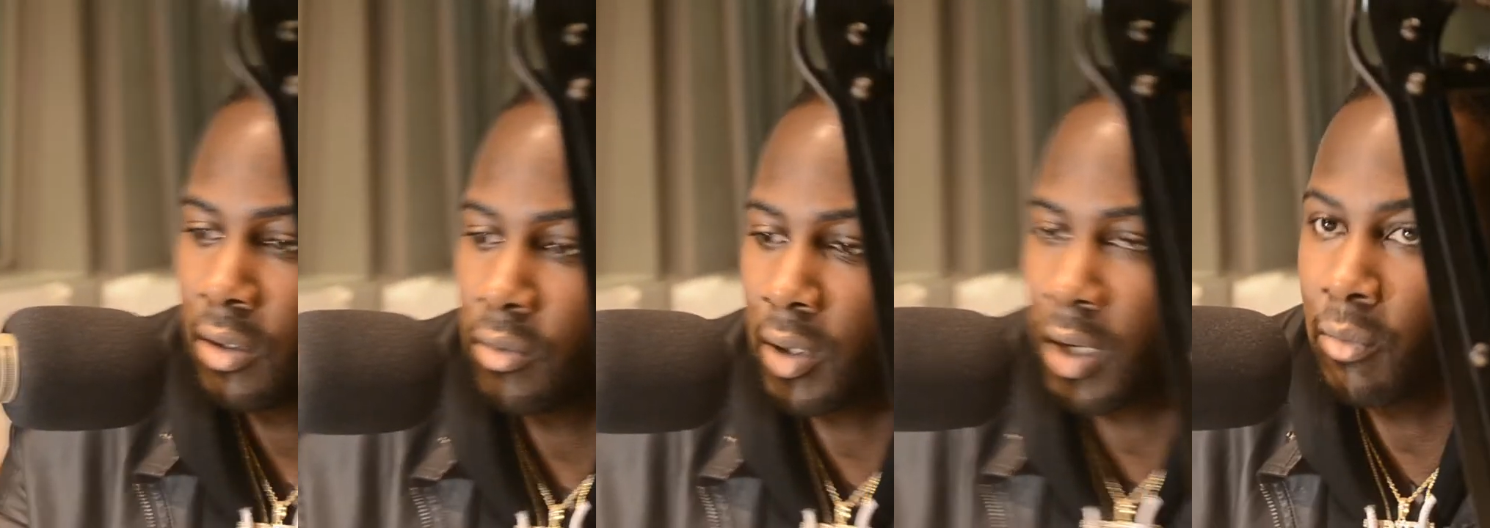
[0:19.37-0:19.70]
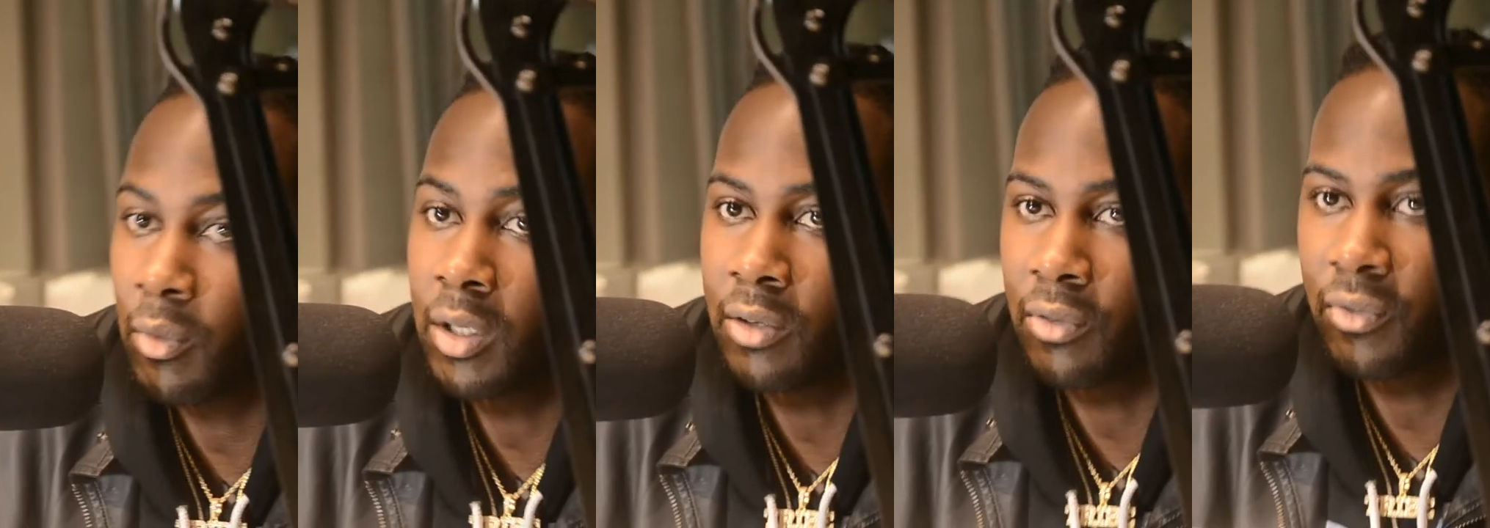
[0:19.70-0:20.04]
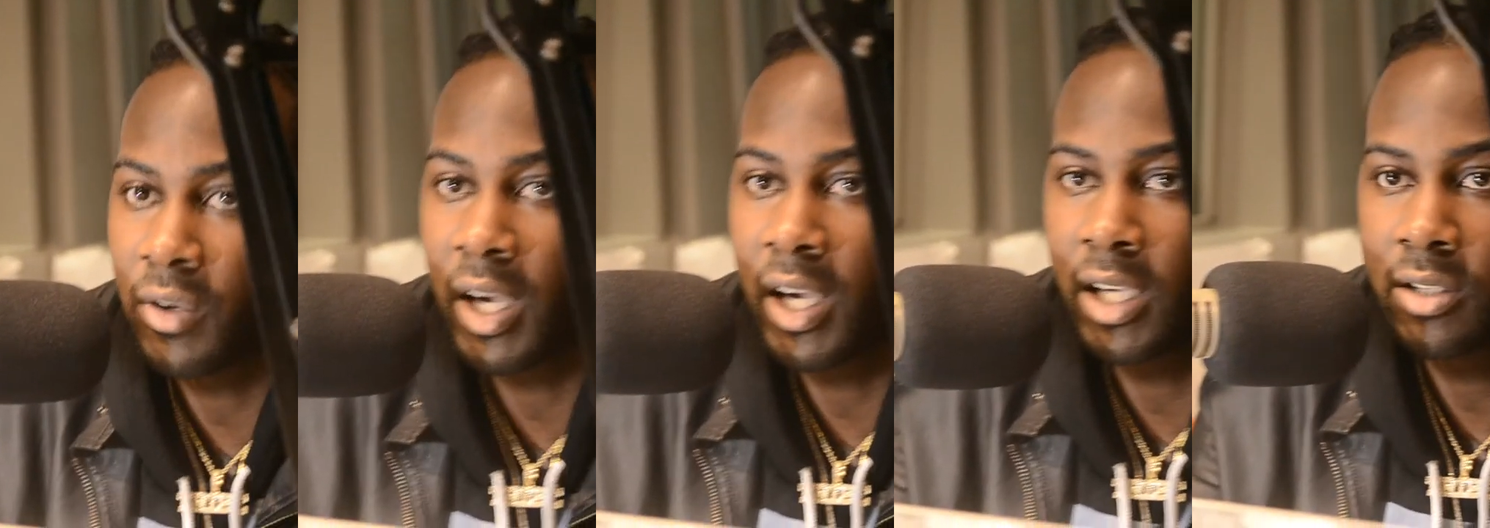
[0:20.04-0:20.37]
like with the
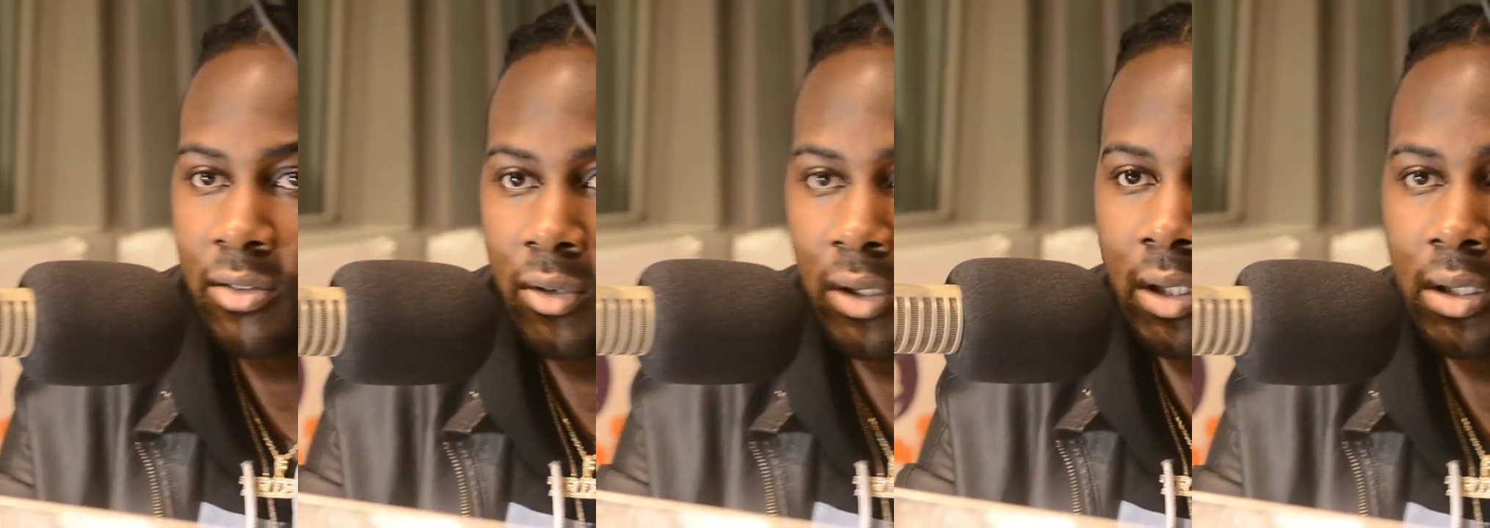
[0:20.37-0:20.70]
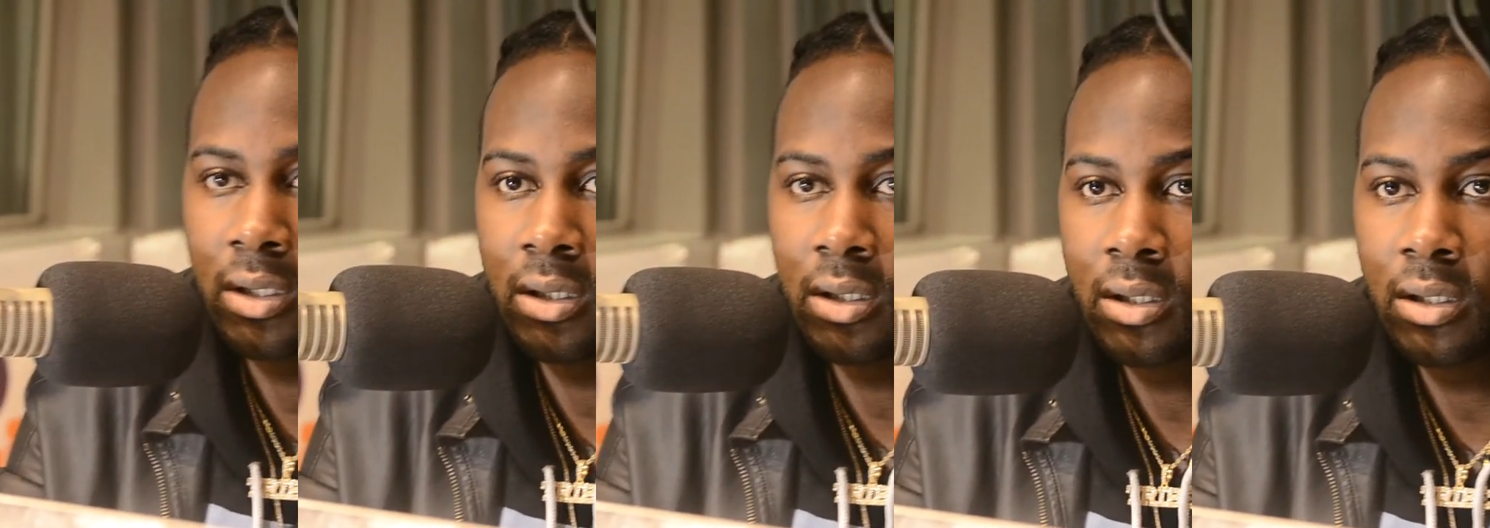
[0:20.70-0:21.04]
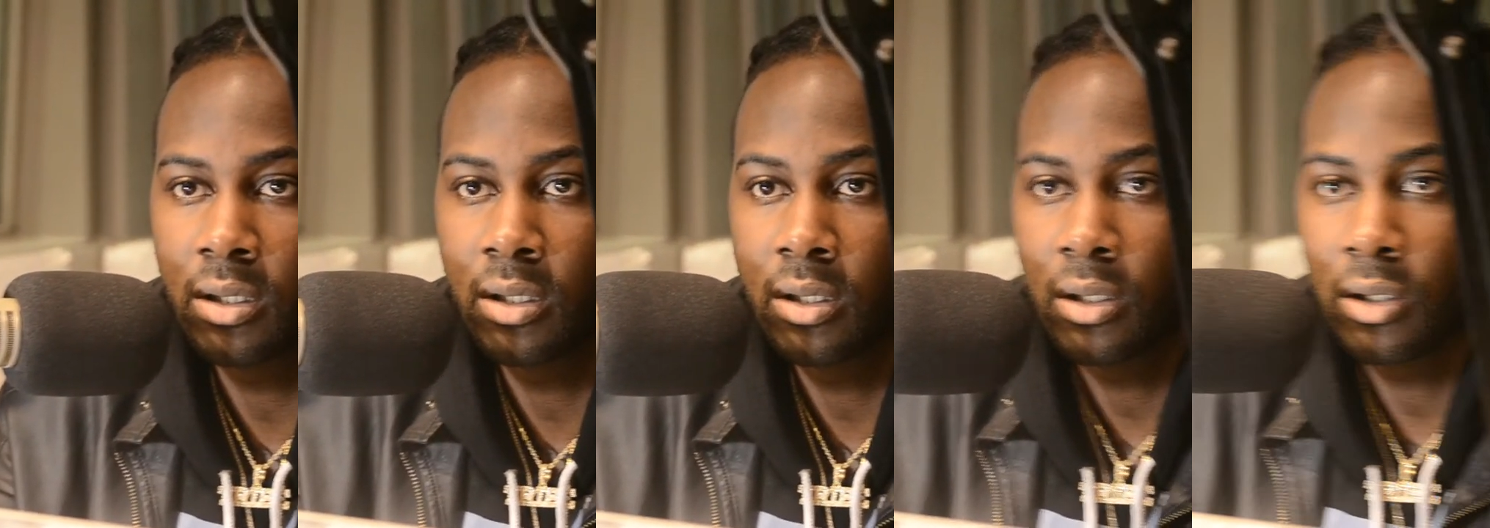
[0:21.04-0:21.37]
fans, for instance,
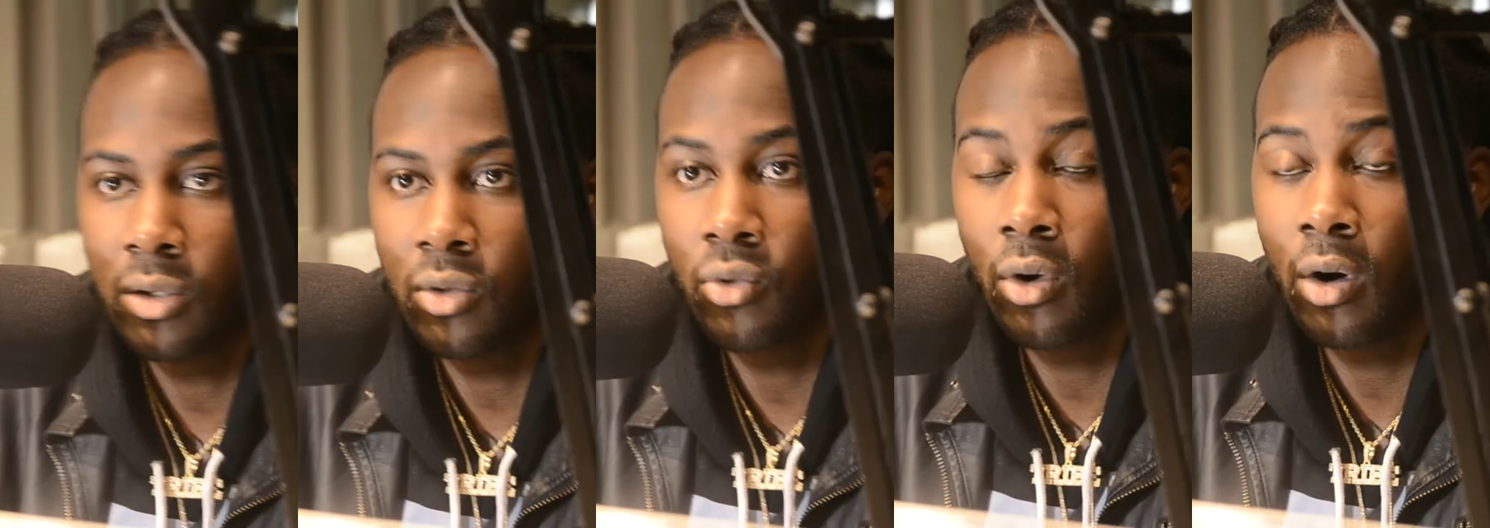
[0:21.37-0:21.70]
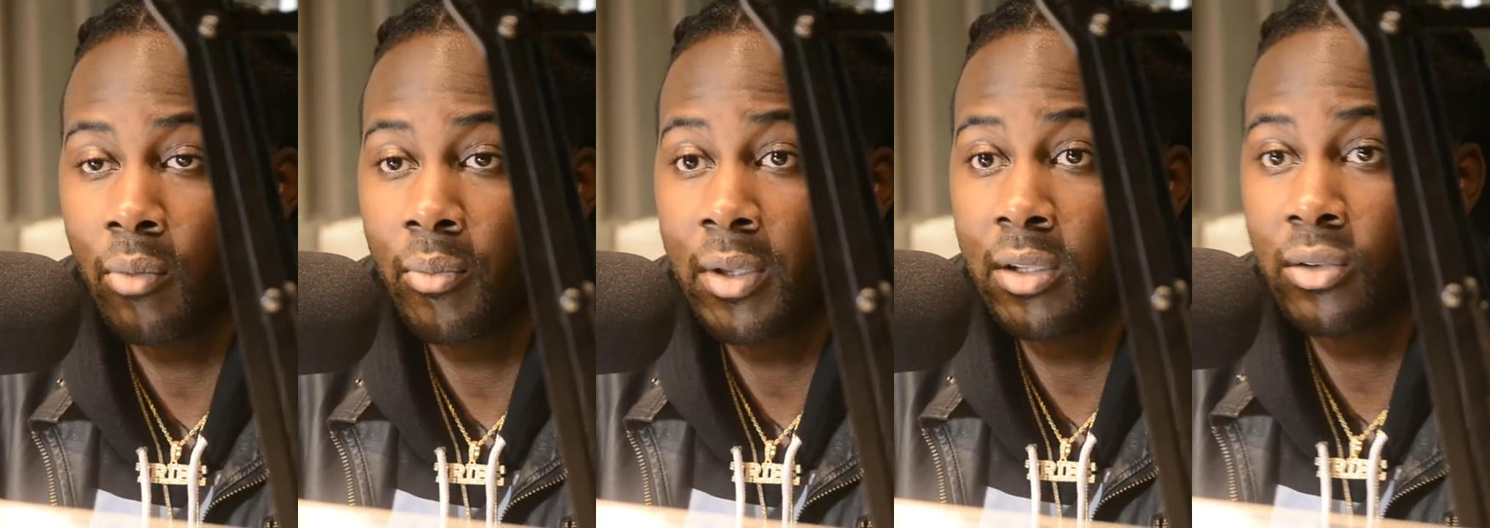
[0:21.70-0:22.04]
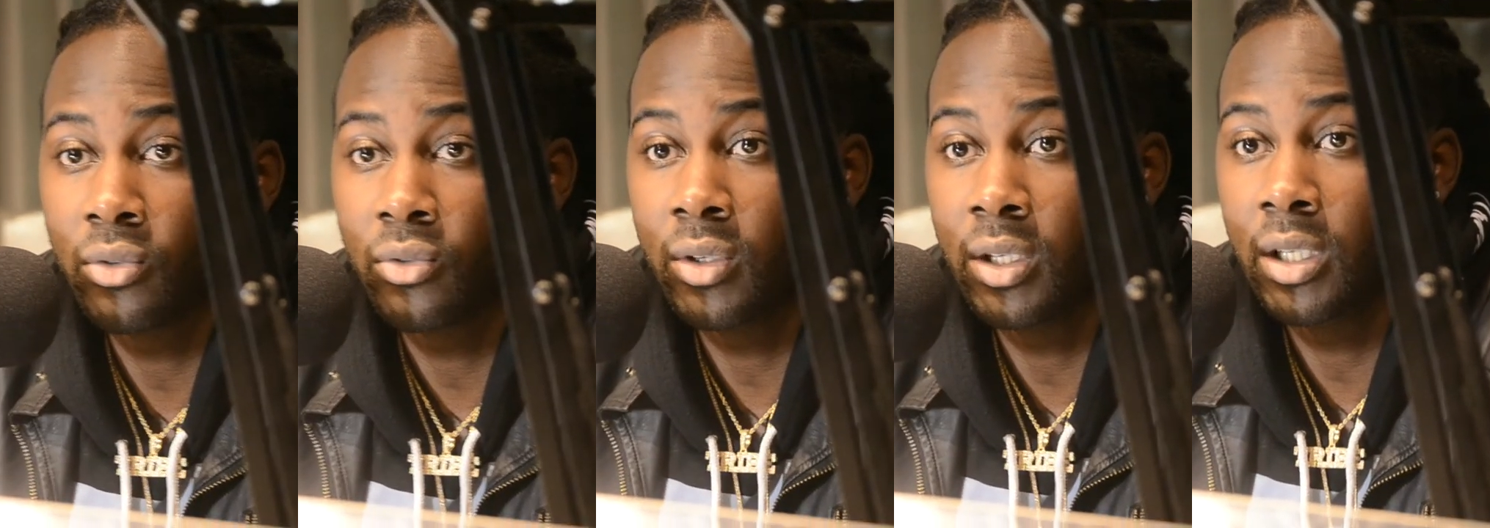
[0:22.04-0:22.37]
you want me to
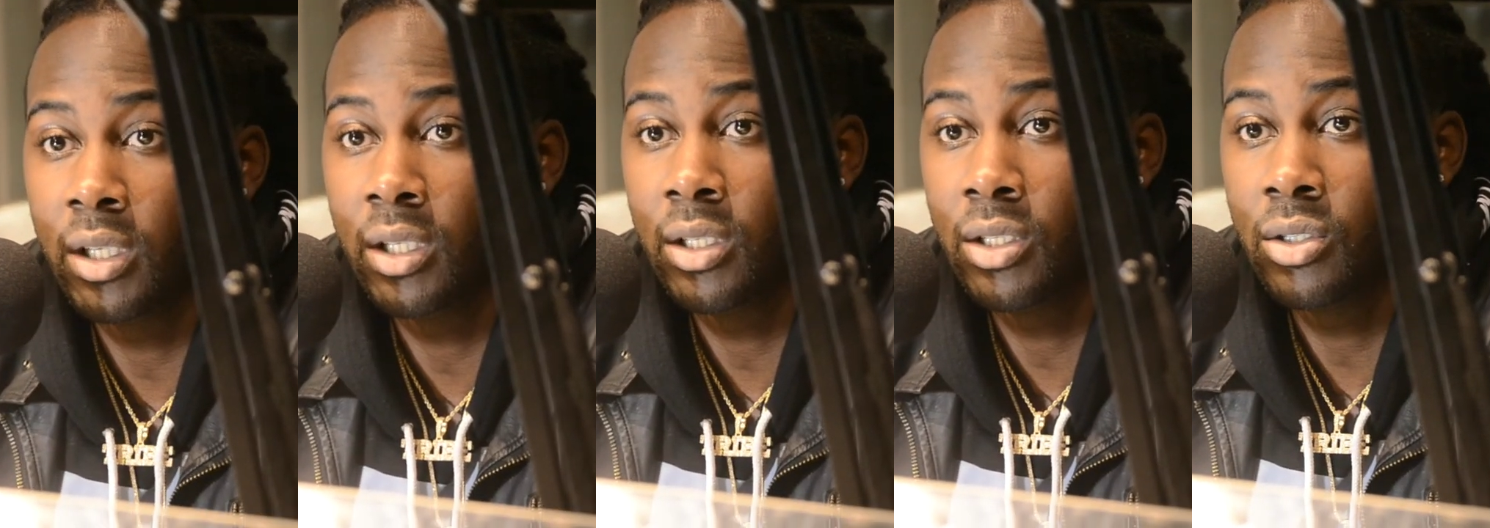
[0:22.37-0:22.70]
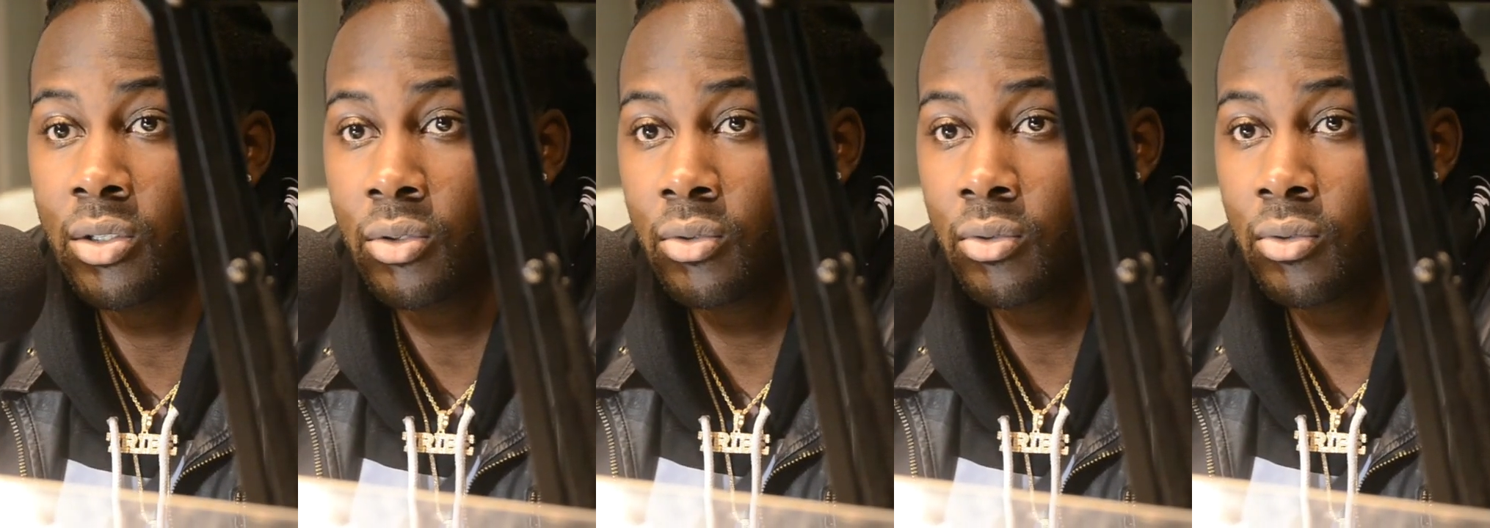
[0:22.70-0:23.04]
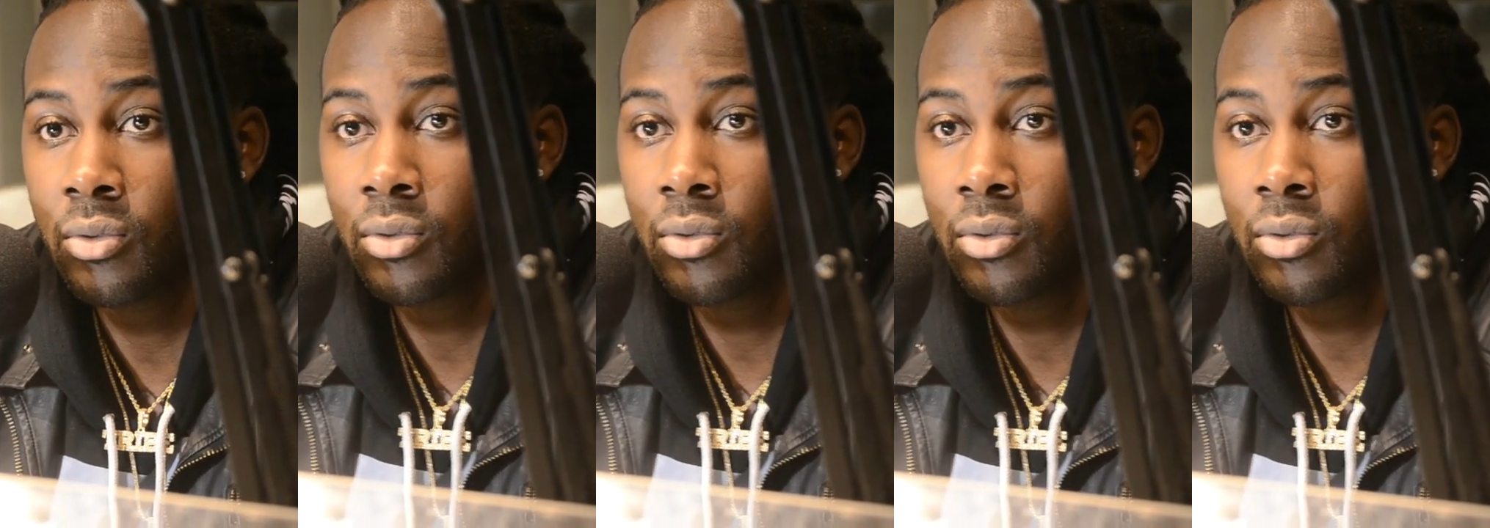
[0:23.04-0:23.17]
feed you,